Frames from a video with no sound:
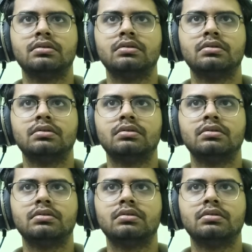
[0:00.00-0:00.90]

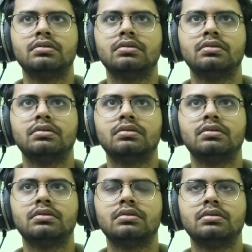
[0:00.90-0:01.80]

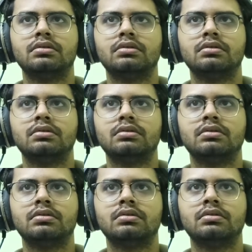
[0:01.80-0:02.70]

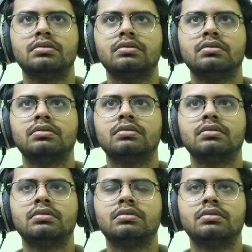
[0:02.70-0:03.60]

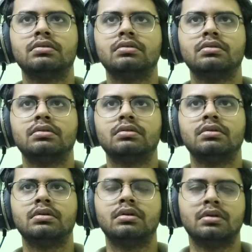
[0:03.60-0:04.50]

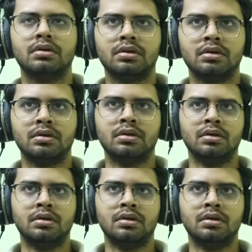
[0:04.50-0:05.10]
No one is speaking in this clip.